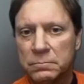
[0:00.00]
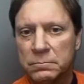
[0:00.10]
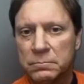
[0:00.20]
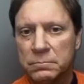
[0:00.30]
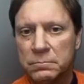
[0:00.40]

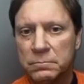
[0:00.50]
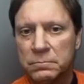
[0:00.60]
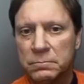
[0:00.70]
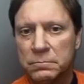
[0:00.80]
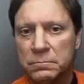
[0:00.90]

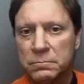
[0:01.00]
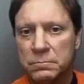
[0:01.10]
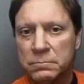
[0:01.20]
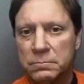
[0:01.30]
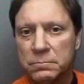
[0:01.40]

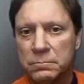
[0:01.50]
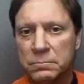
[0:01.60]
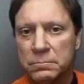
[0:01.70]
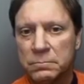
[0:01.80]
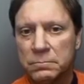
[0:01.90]

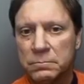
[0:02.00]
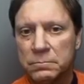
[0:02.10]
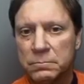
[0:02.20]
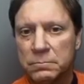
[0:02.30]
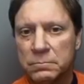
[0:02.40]

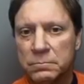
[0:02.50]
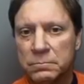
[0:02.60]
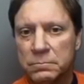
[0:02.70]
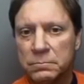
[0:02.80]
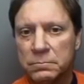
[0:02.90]

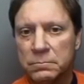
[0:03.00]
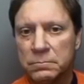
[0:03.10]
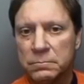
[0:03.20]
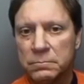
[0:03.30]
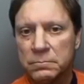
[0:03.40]

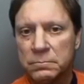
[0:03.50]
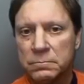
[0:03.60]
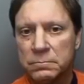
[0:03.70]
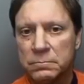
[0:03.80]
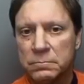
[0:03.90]

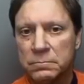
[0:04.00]
The person shown says nothing.